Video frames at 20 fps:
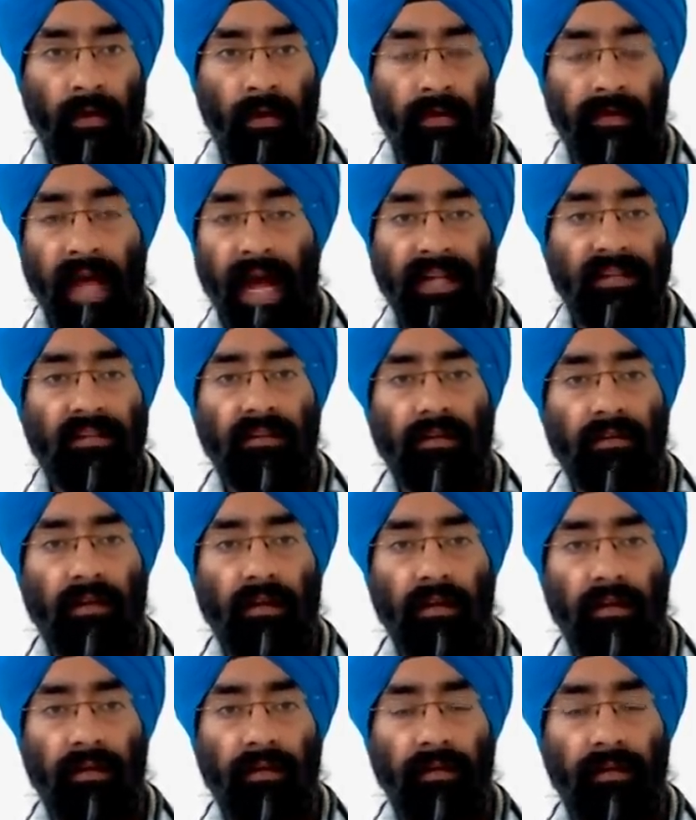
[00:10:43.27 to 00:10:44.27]
That's it.
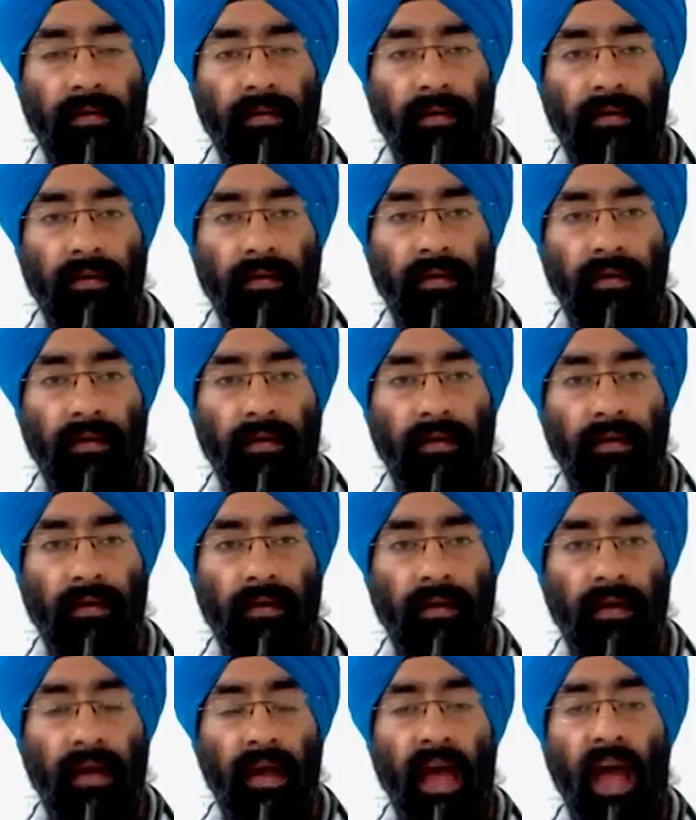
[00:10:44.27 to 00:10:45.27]

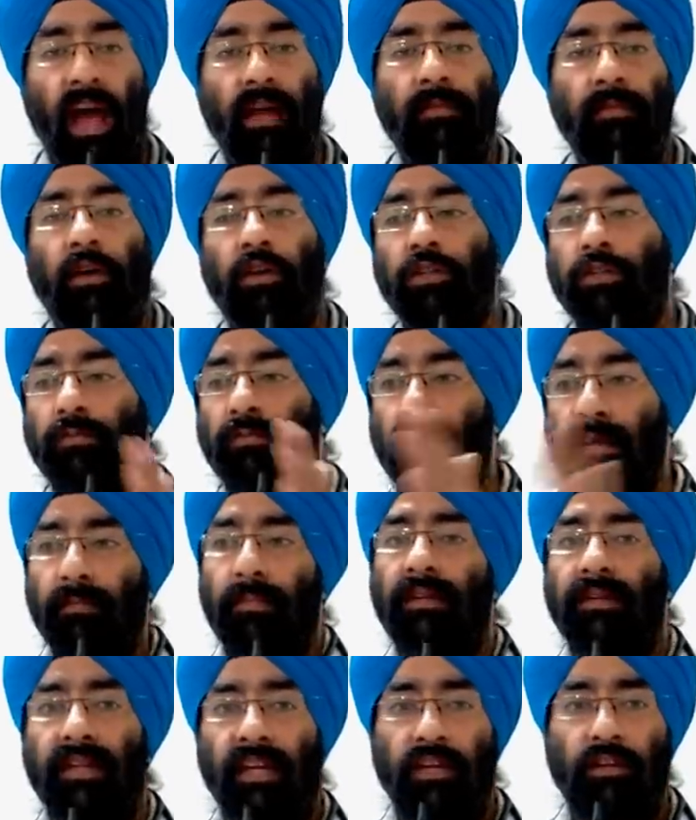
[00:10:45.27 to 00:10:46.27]
And because
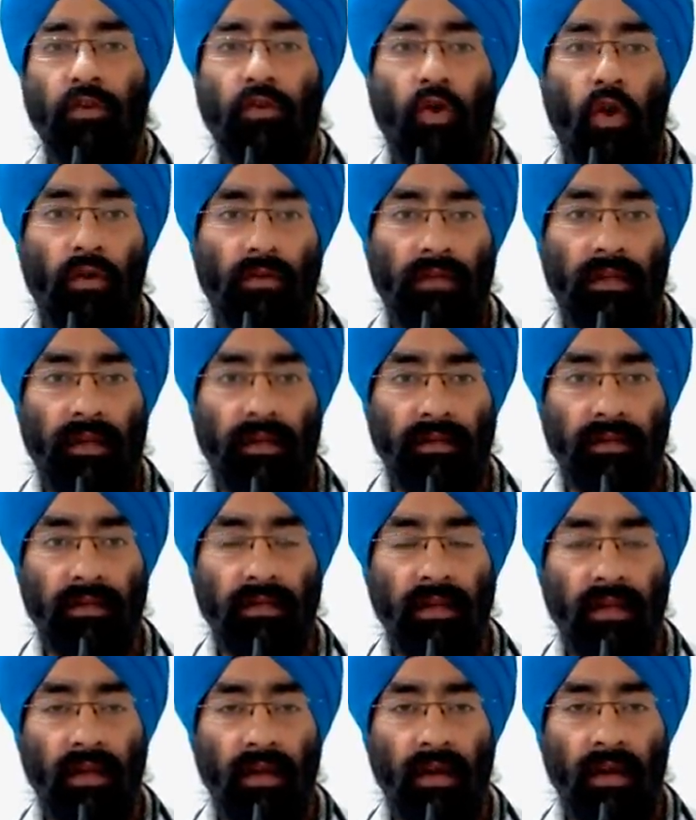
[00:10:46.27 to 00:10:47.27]
people tell you wrong
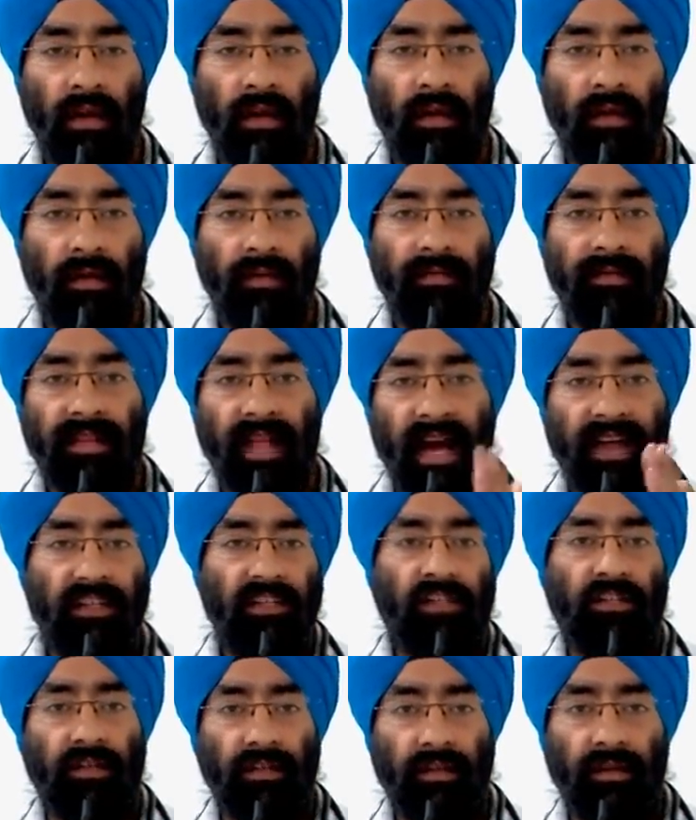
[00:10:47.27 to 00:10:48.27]
things.
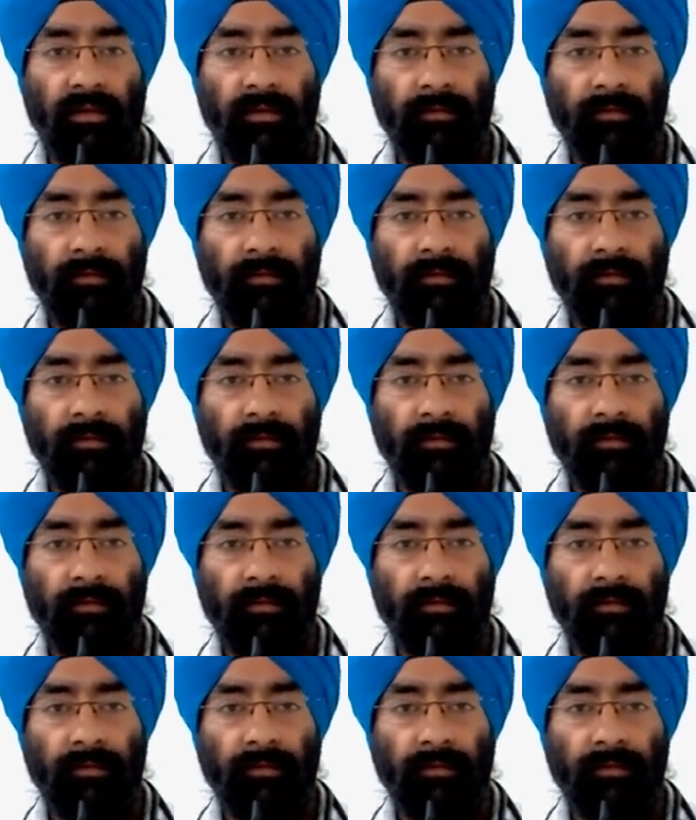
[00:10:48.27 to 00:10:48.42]
That's it.